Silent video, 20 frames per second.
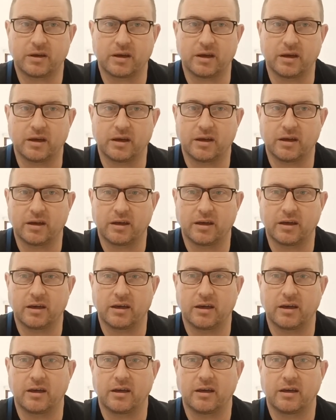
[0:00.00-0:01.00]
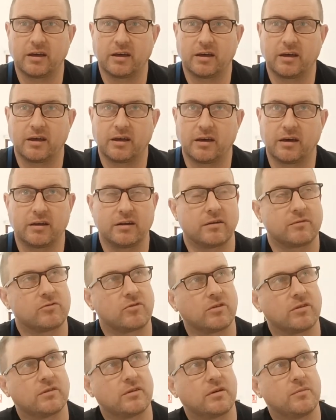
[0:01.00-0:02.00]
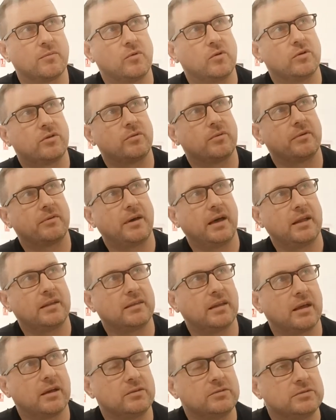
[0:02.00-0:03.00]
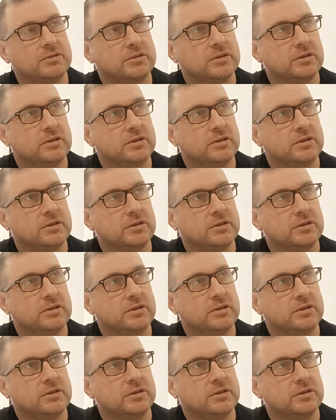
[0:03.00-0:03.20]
And I'm trying to think of more that we've had now.